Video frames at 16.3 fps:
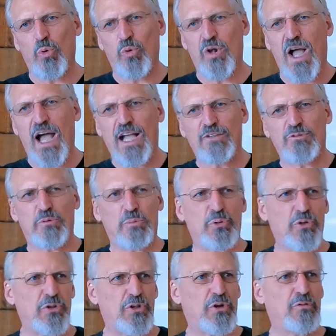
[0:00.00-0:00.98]
old guys will
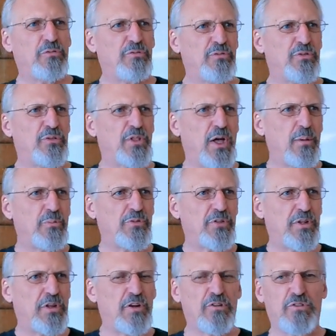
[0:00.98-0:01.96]
put their
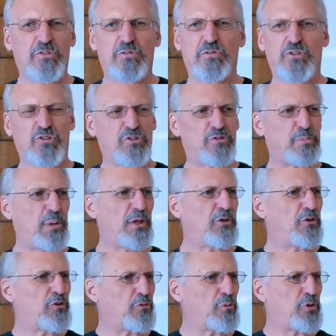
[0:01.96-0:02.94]
thumbs in their
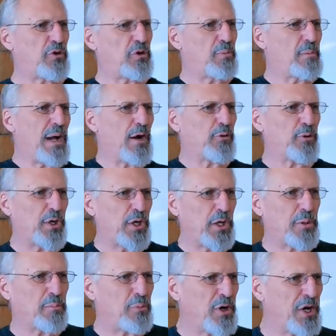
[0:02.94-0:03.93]
suspenders when they're about
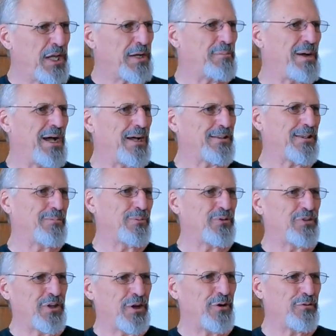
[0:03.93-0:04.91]
ready to brag about
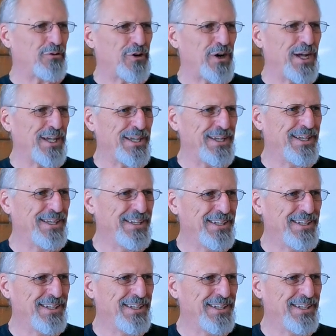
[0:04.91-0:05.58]
themselves, right?